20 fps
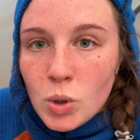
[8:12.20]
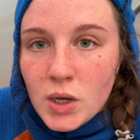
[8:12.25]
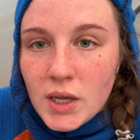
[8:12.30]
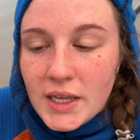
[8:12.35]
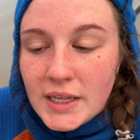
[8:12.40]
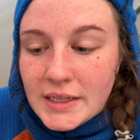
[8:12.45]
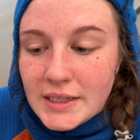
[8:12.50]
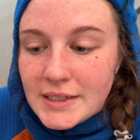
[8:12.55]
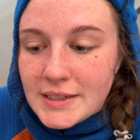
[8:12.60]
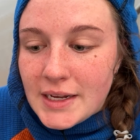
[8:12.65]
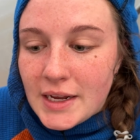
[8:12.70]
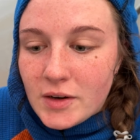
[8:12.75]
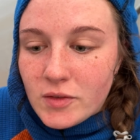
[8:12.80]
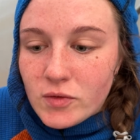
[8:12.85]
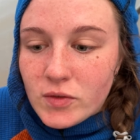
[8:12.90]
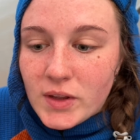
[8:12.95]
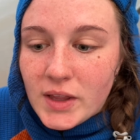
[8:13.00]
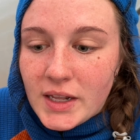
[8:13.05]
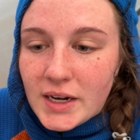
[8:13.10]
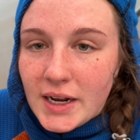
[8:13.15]
in the tent
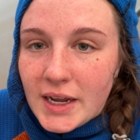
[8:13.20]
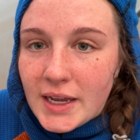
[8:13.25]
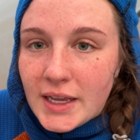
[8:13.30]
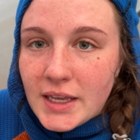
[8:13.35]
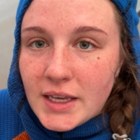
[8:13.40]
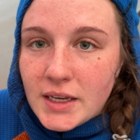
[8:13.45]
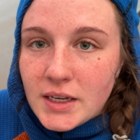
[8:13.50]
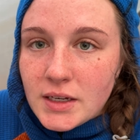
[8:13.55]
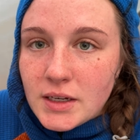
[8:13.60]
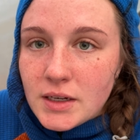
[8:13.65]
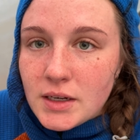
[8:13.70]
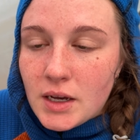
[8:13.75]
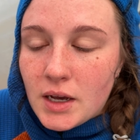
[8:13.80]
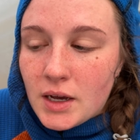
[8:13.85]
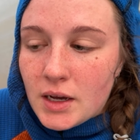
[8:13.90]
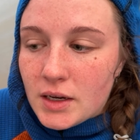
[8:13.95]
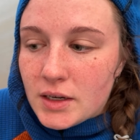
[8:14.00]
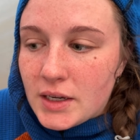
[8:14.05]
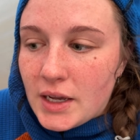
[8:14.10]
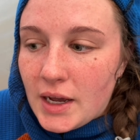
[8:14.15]
for the night,
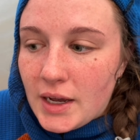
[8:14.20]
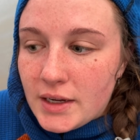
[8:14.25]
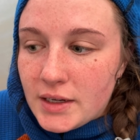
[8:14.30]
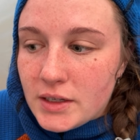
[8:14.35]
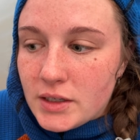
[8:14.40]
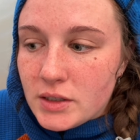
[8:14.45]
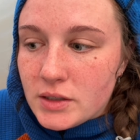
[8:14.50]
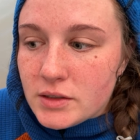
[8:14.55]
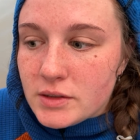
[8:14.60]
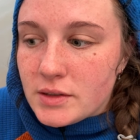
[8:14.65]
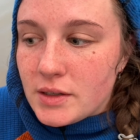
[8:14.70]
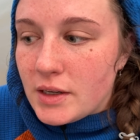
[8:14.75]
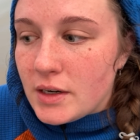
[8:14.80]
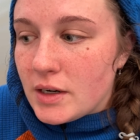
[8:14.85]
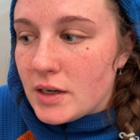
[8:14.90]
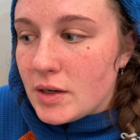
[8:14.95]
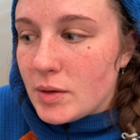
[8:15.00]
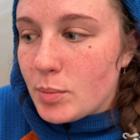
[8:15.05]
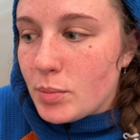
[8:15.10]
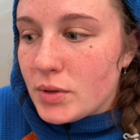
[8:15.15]
got here, set
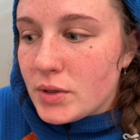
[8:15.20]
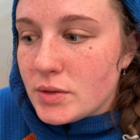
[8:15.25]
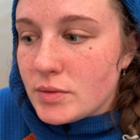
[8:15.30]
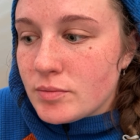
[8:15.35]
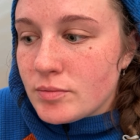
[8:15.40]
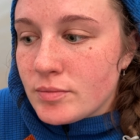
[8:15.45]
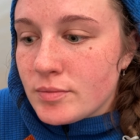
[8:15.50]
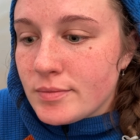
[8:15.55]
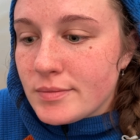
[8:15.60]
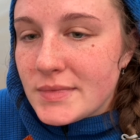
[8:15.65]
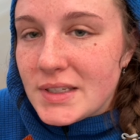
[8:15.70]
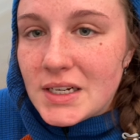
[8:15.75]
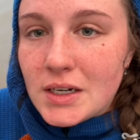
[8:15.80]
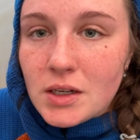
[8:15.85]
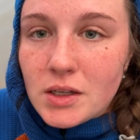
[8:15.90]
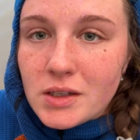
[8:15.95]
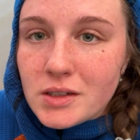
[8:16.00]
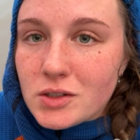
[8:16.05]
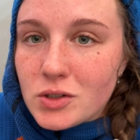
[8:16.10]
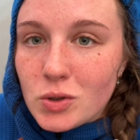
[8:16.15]
up, did
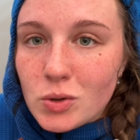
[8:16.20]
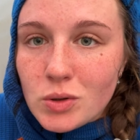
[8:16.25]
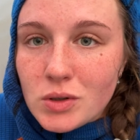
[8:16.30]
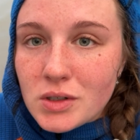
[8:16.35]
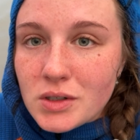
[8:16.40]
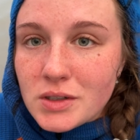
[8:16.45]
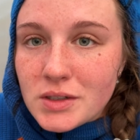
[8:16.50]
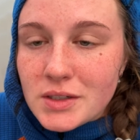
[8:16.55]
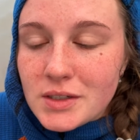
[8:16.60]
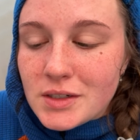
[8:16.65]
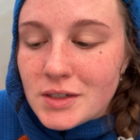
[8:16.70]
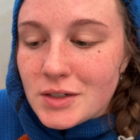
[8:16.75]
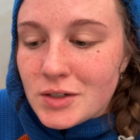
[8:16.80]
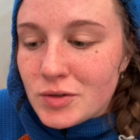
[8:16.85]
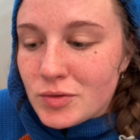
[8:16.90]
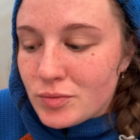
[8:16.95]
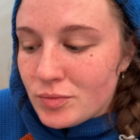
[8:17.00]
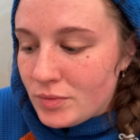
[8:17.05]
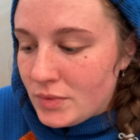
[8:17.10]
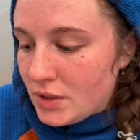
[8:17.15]
all the chores, you
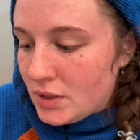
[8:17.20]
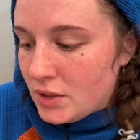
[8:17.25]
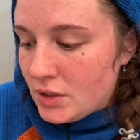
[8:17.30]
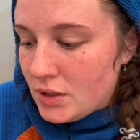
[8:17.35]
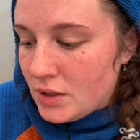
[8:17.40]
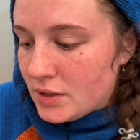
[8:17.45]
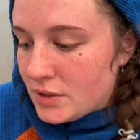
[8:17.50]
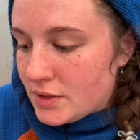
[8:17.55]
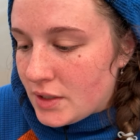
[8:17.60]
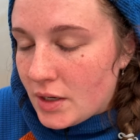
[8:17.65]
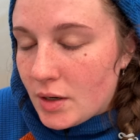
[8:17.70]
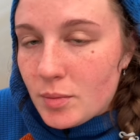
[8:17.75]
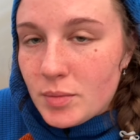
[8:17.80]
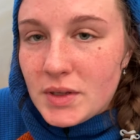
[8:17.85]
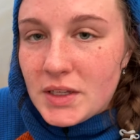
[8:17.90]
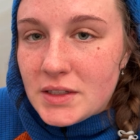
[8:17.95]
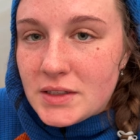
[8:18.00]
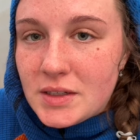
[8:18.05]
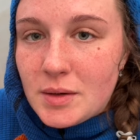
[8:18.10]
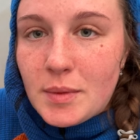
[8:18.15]
know, set up the
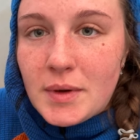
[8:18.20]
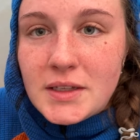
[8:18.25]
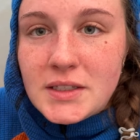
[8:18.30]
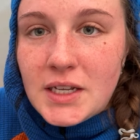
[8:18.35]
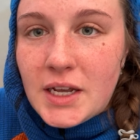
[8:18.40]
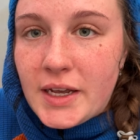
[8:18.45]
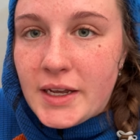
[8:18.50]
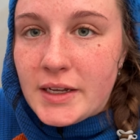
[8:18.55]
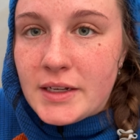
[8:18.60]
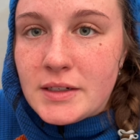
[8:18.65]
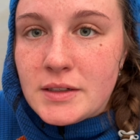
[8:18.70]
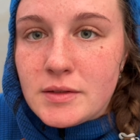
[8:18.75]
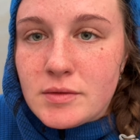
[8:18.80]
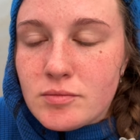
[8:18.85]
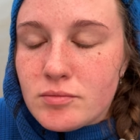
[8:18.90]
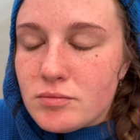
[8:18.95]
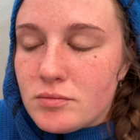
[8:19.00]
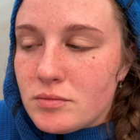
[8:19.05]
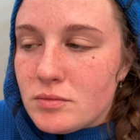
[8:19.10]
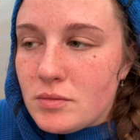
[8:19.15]
inside my tent,
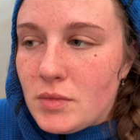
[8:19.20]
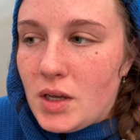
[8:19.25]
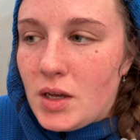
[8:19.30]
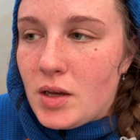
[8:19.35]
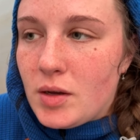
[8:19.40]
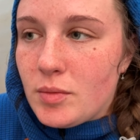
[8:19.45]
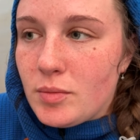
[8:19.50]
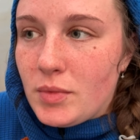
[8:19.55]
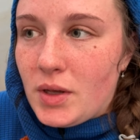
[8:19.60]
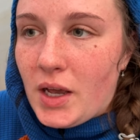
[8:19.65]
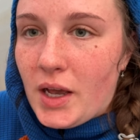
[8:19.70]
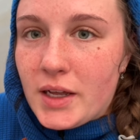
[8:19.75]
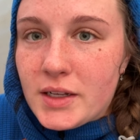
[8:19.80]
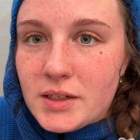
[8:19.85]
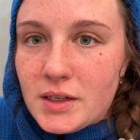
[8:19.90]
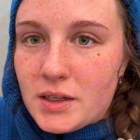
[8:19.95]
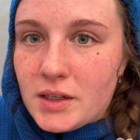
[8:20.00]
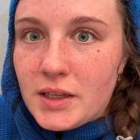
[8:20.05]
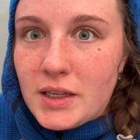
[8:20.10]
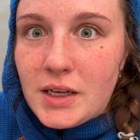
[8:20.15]
got
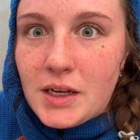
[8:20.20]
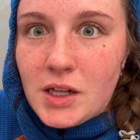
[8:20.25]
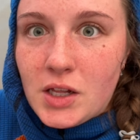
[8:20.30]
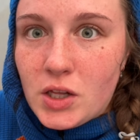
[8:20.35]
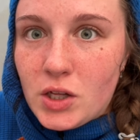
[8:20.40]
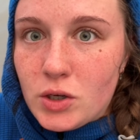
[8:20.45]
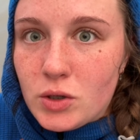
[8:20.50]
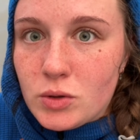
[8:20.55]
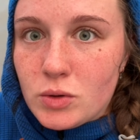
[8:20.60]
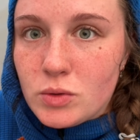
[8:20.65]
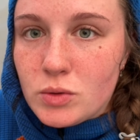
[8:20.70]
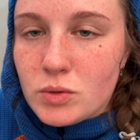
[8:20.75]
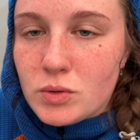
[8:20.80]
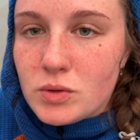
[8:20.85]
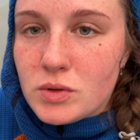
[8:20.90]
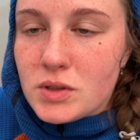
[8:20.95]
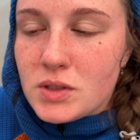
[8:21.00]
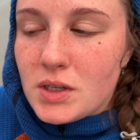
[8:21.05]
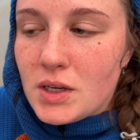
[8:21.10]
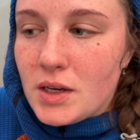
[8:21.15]
into clean
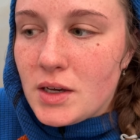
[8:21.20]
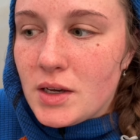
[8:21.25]
clothes,